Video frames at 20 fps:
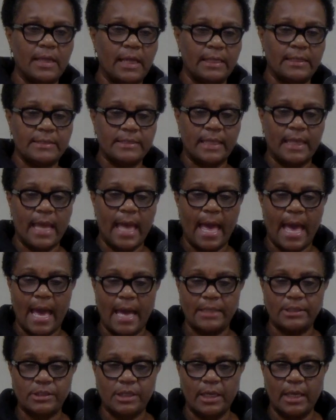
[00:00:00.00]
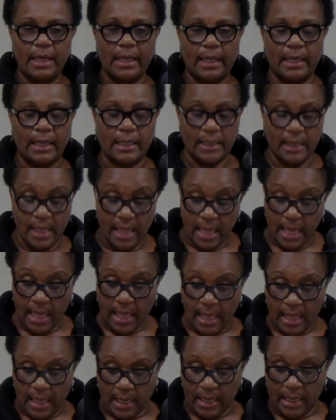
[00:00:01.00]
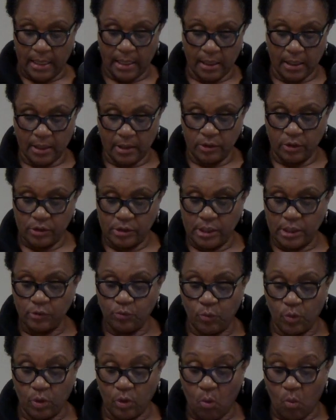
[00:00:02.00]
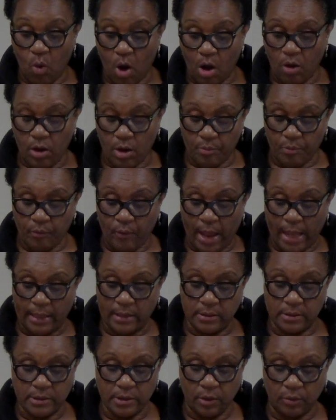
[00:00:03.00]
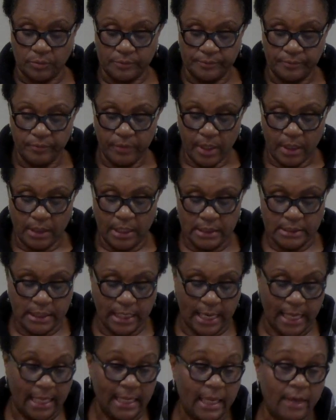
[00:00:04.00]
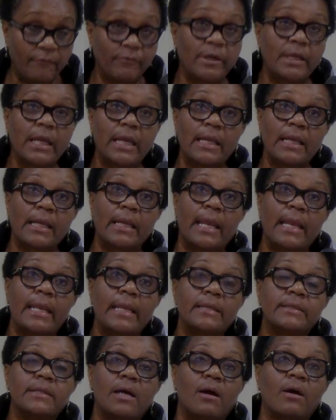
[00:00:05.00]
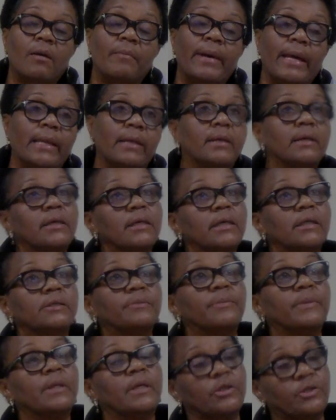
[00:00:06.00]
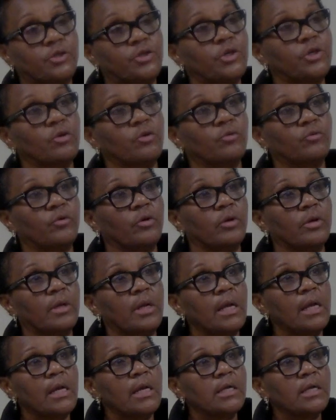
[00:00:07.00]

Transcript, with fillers: I'd say hide your hand, and uh, you just want to walk upright. And so this lady evidently they didn't talk about her husband or children.